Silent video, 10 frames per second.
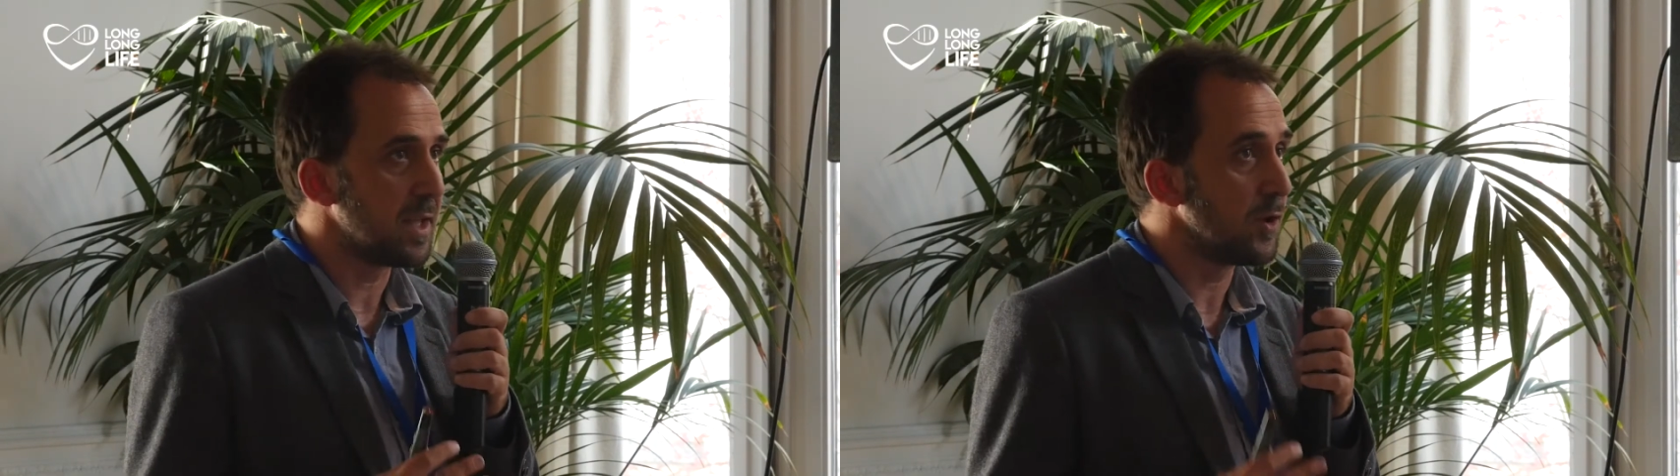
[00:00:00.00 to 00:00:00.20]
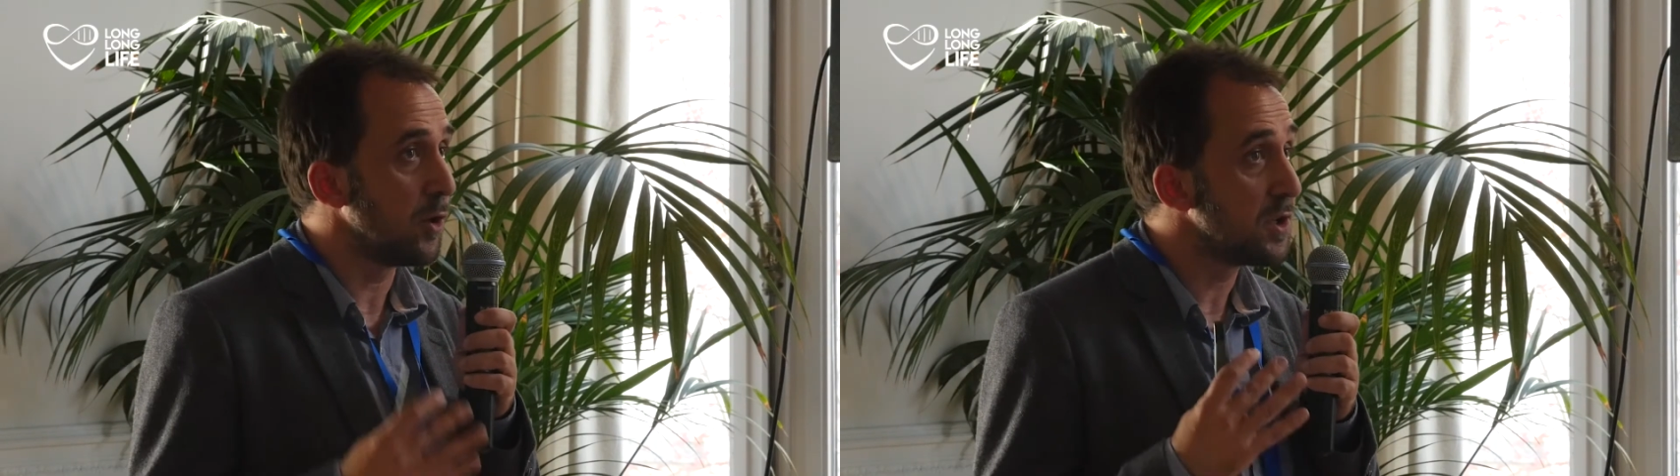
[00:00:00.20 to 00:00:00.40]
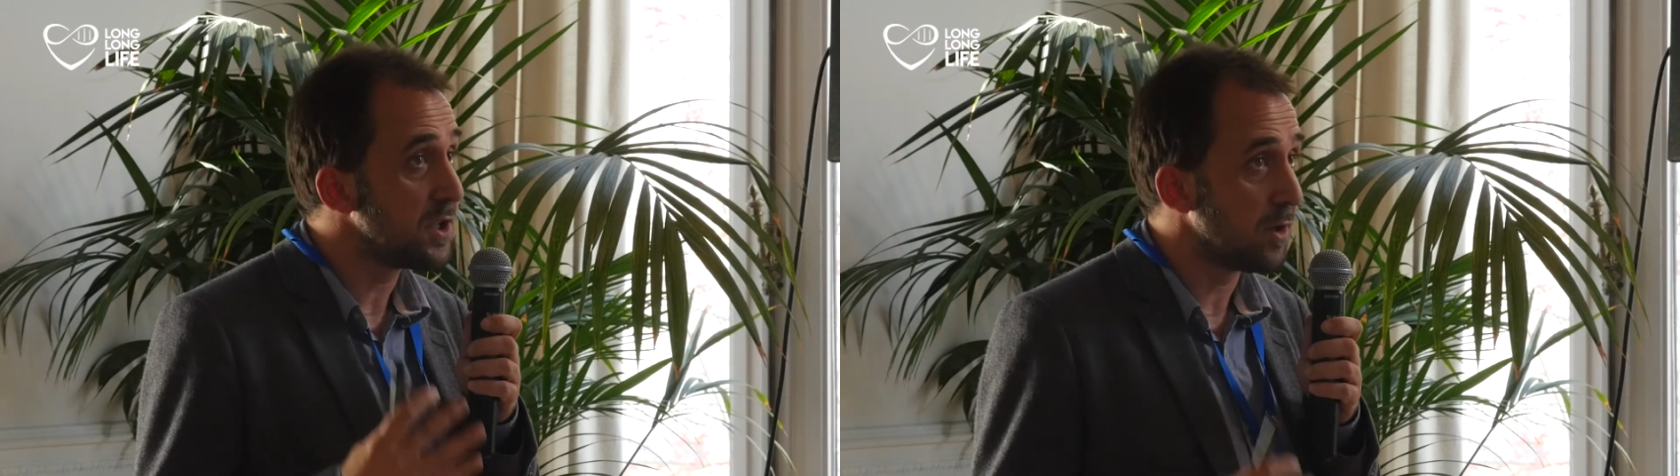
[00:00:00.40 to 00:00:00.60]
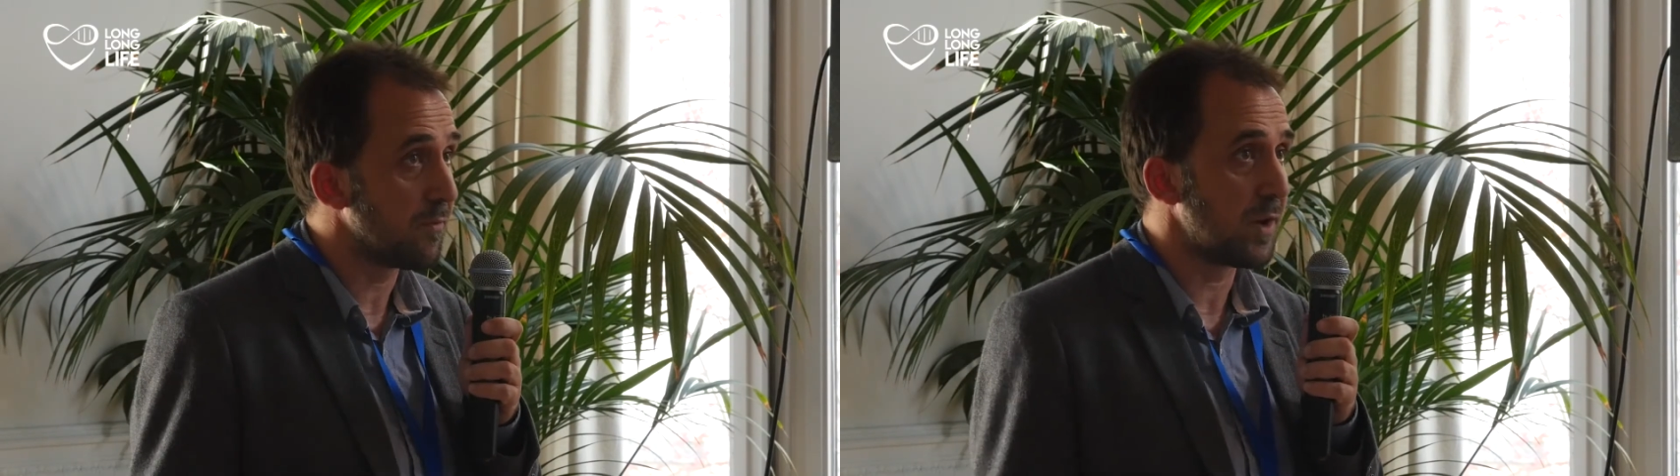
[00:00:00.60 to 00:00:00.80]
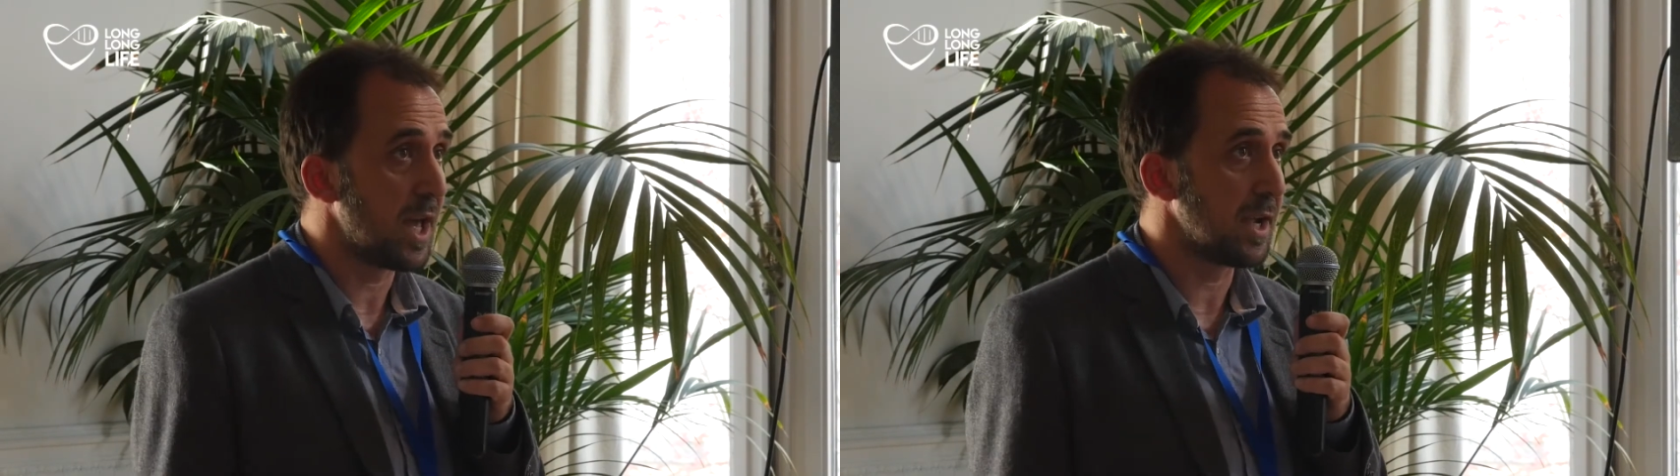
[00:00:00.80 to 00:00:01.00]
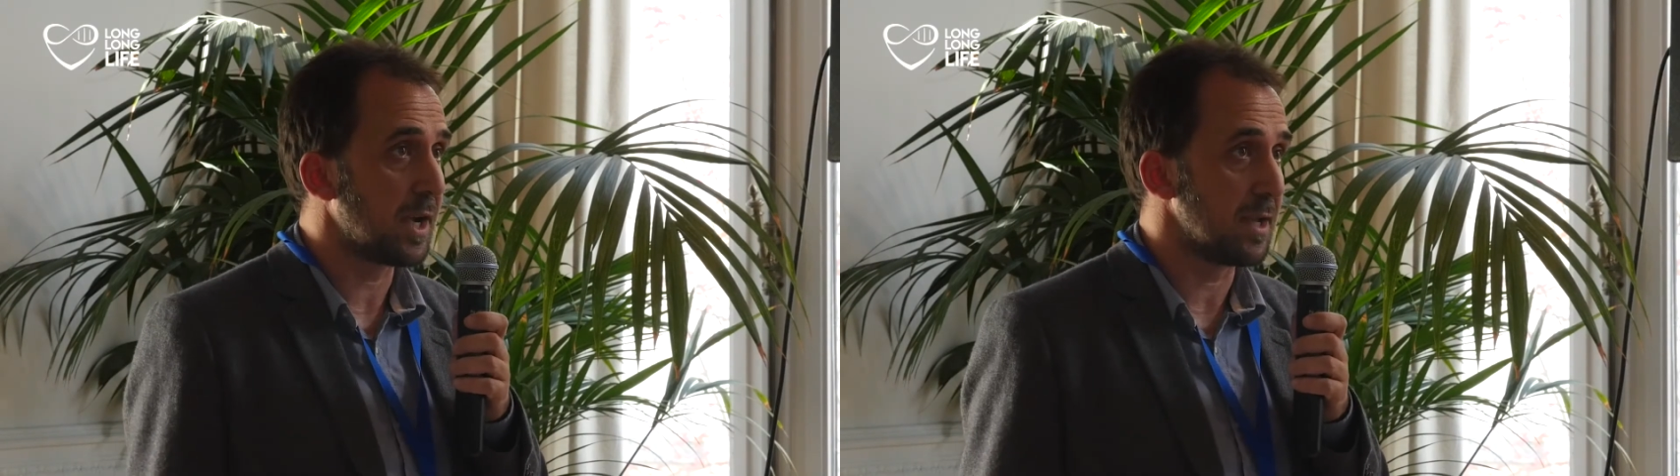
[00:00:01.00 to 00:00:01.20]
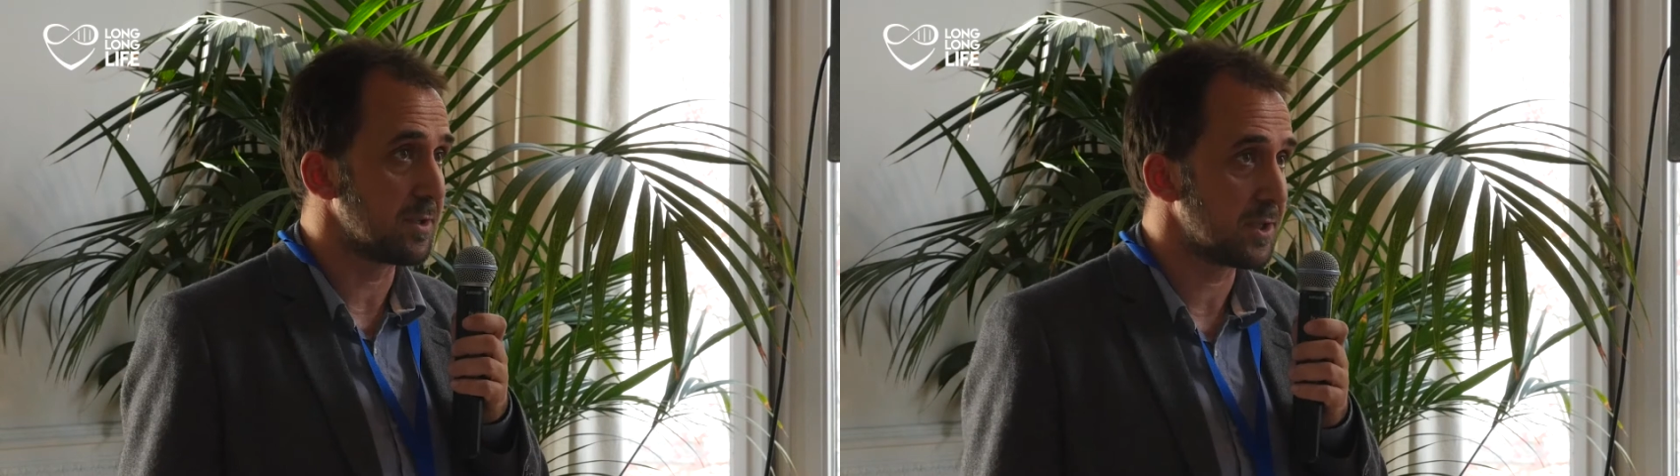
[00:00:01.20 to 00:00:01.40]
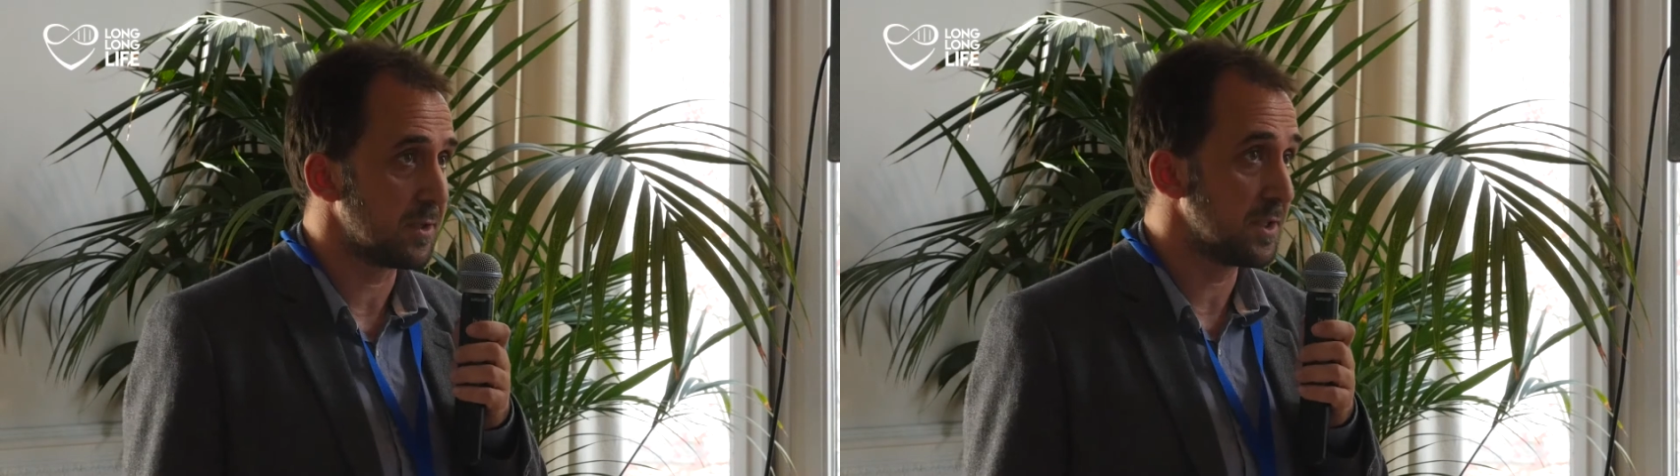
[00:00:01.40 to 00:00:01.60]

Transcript: at the origin of lung cancer.